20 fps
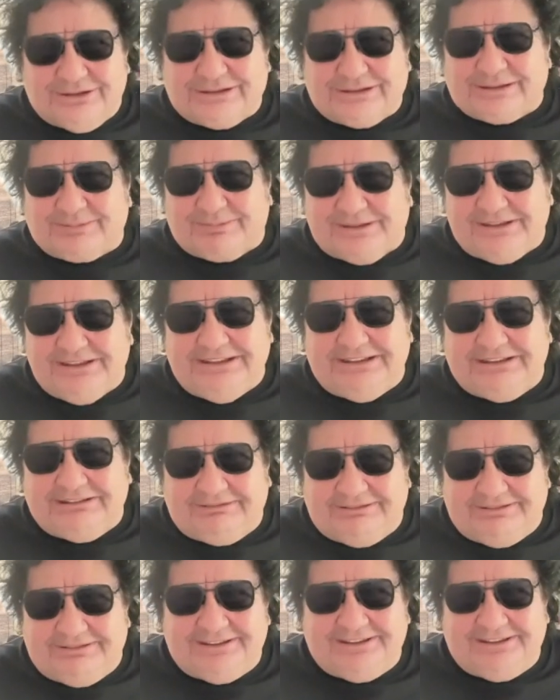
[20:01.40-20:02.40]
it's been a
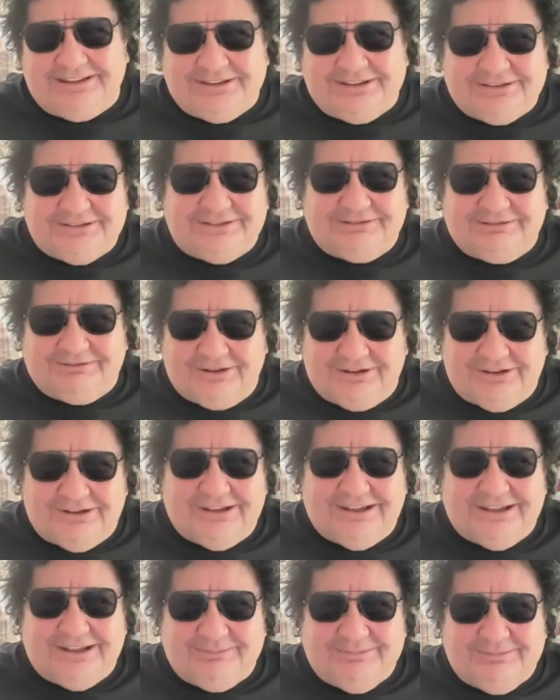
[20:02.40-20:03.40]
really good
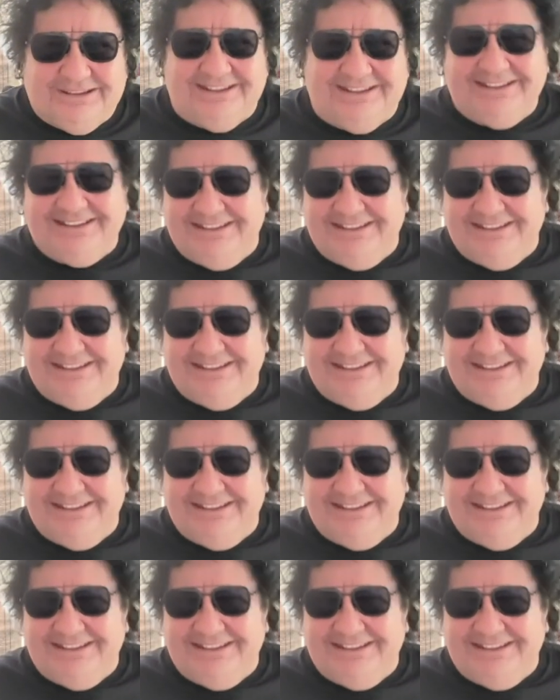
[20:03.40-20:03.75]
ride, but